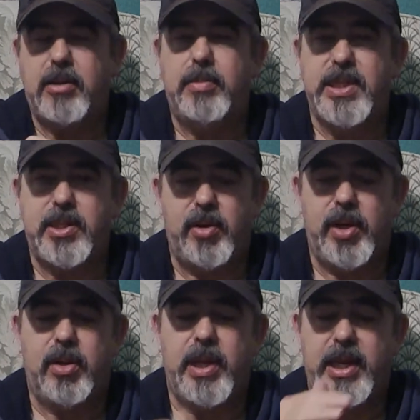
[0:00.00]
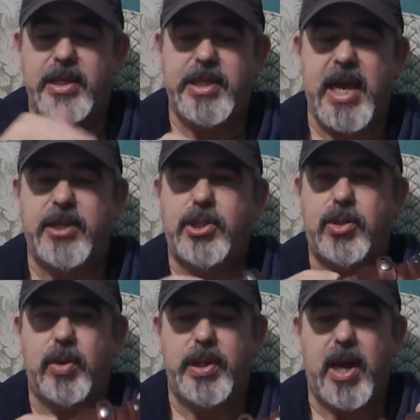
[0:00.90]
material and attached
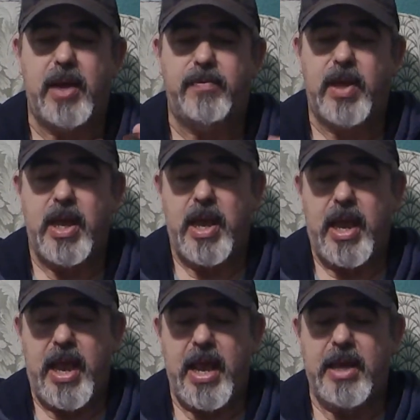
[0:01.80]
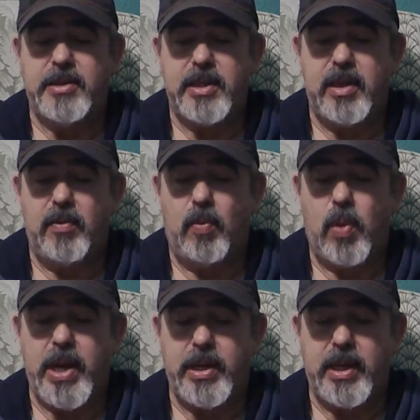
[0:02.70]
to a knife. And
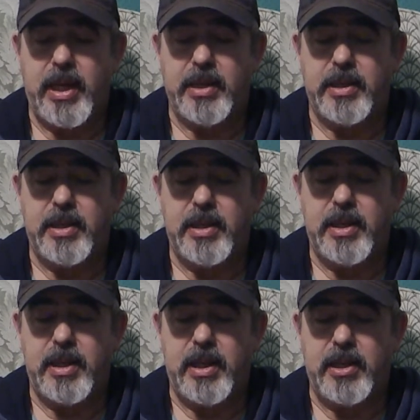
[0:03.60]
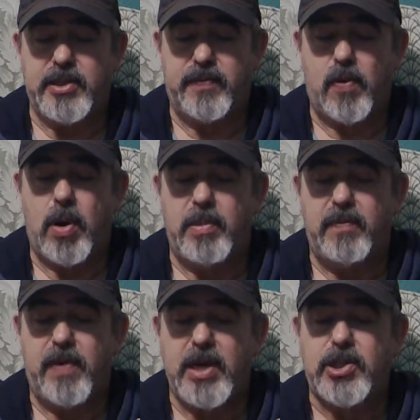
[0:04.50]
what its form and
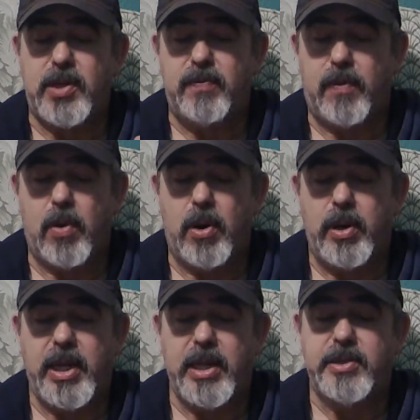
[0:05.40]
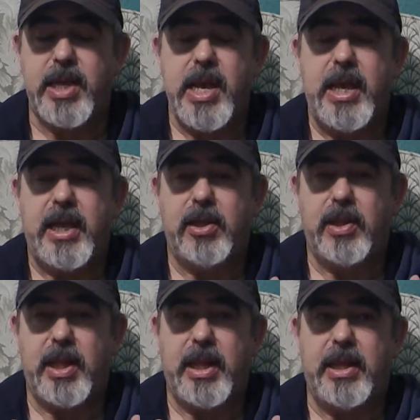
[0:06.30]
function for is
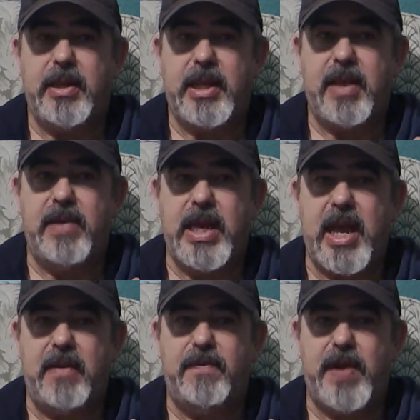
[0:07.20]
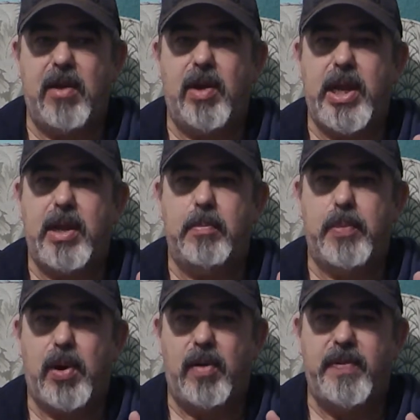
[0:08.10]
giving a very
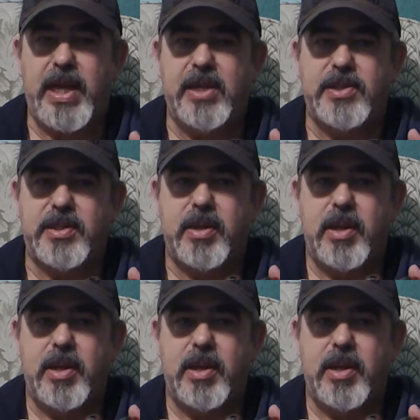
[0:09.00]
impervious,